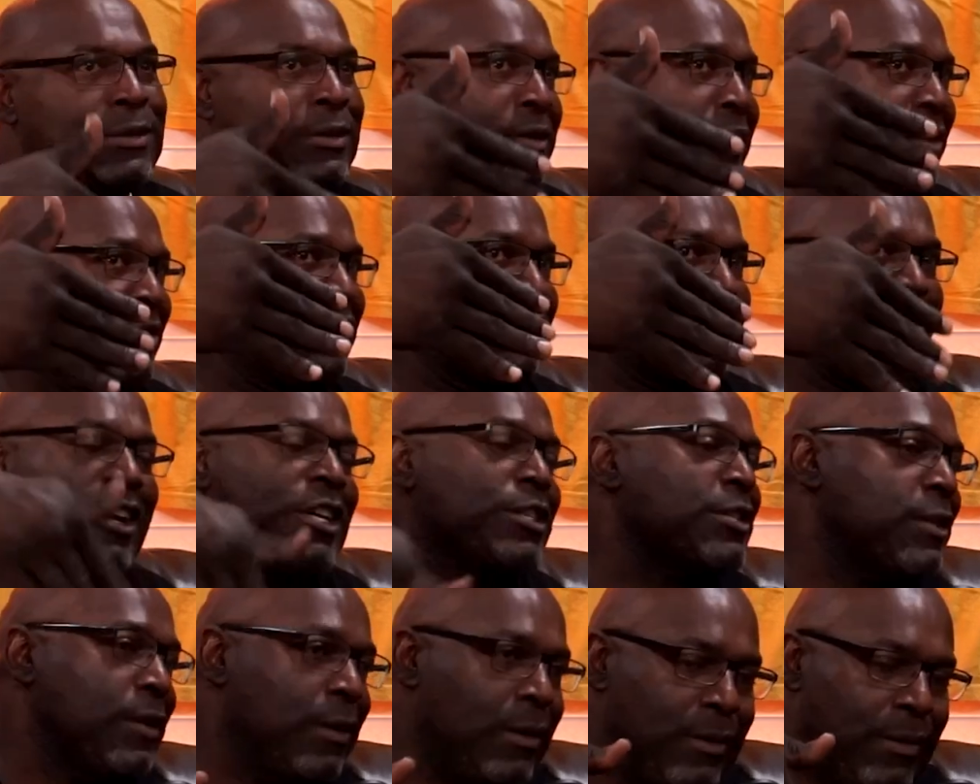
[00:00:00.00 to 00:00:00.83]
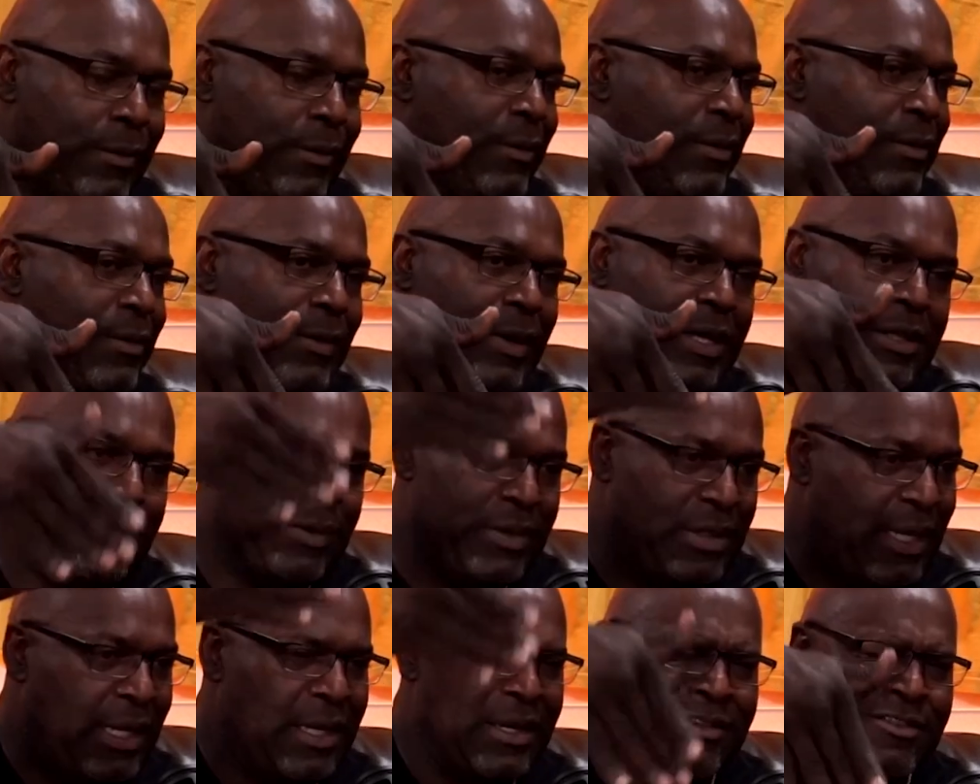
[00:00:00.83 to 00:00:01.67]
the trestle, which was
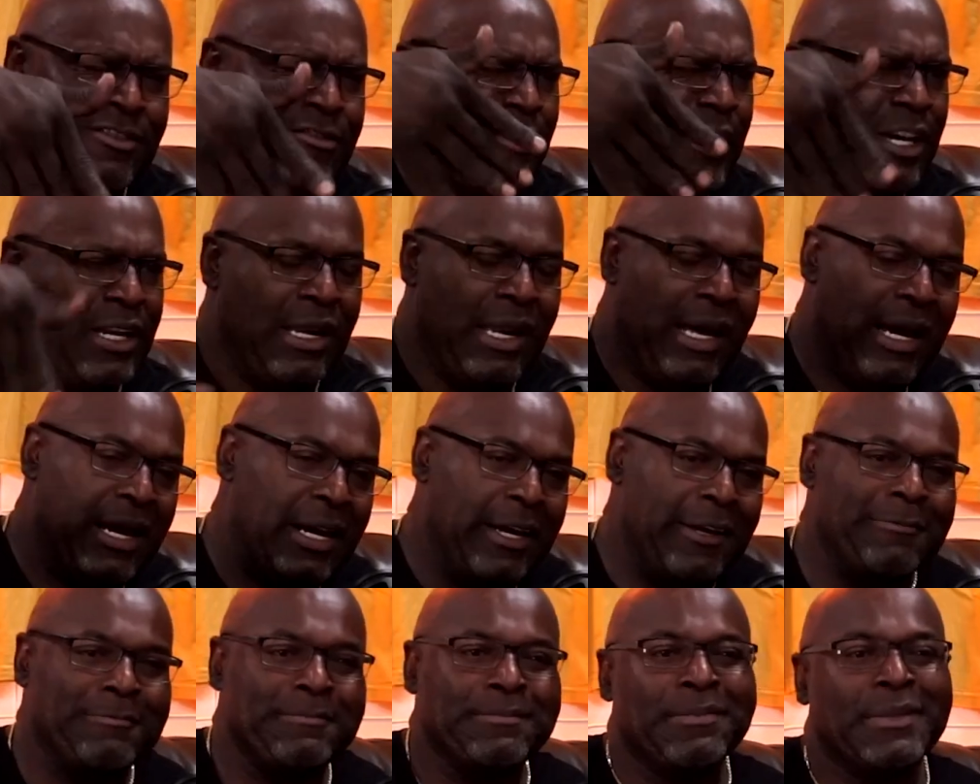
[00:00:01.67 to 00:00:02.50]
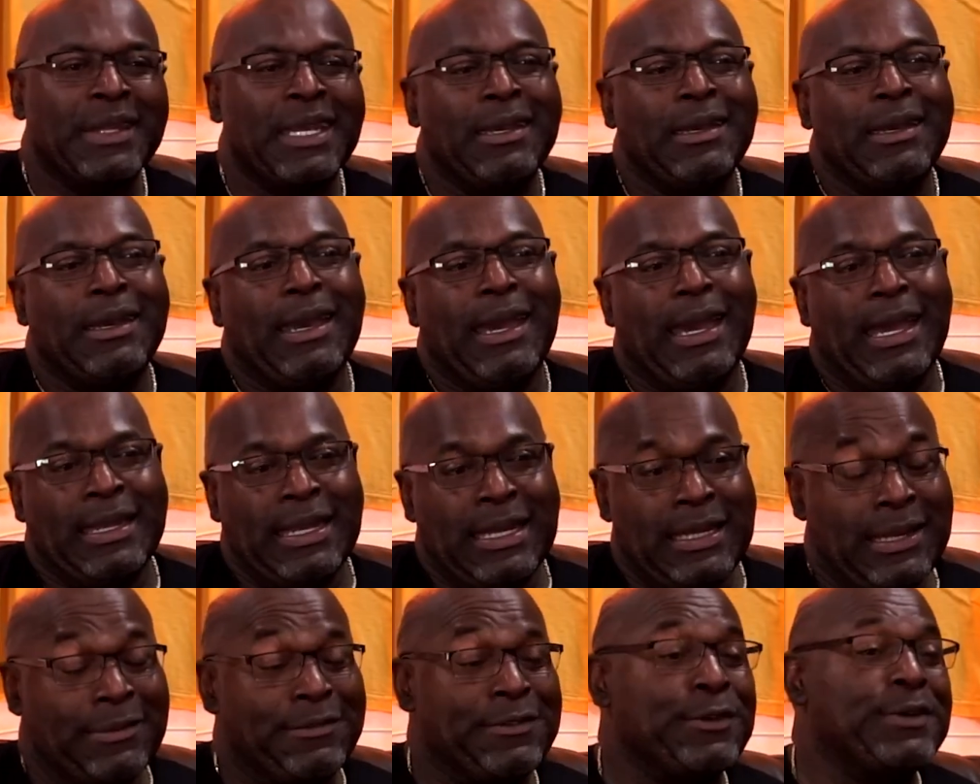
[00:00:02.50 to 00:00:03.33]
like a train line, and
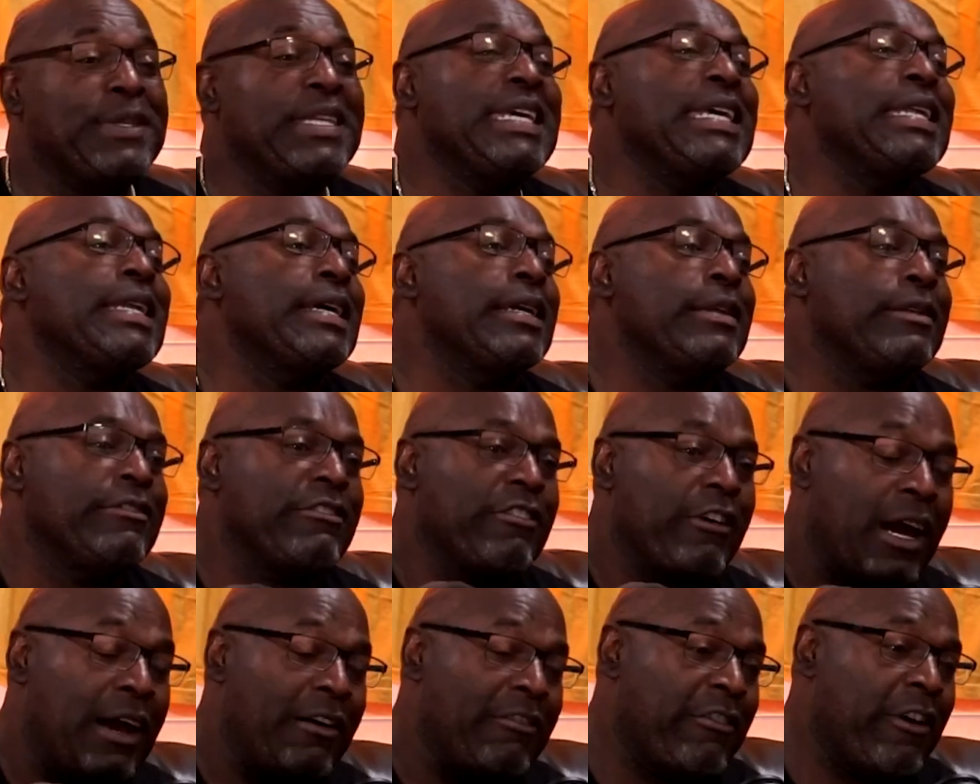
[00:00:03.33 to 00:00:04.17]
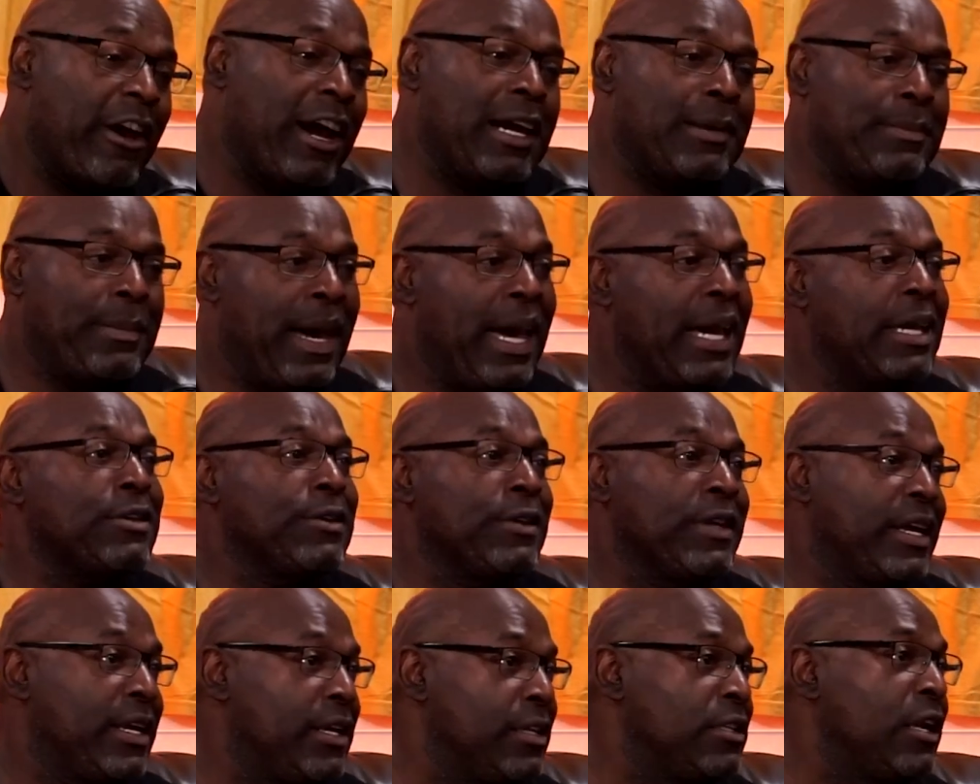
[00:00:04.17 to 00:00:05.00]
then if you needed a ride back, you
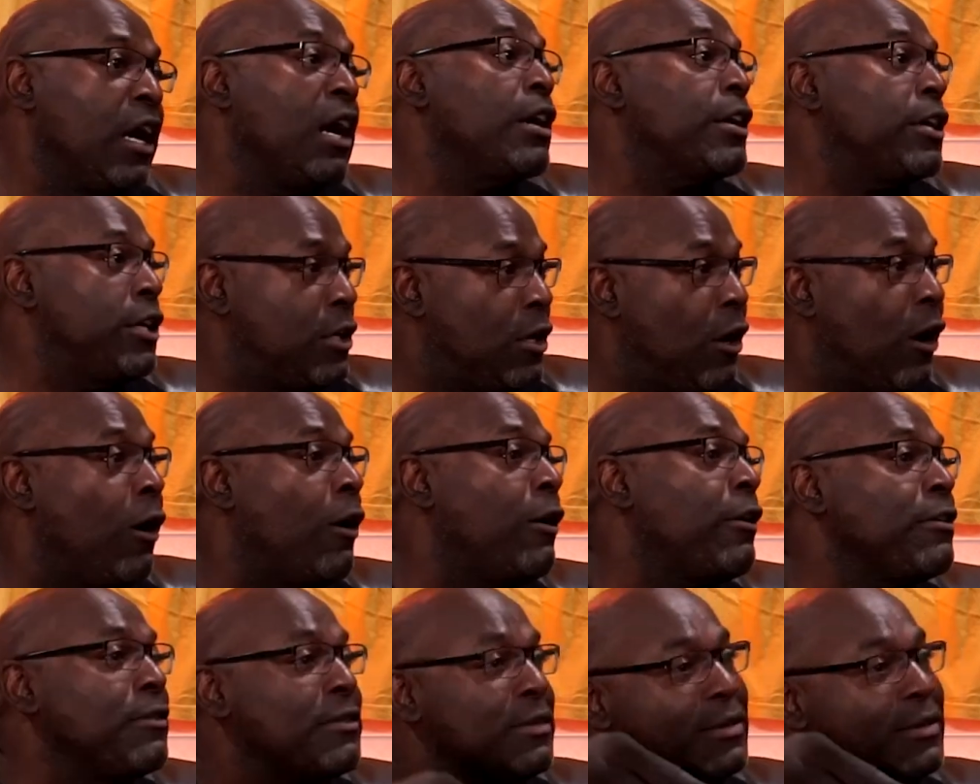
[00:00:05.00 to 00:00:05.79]
get a donkey cart.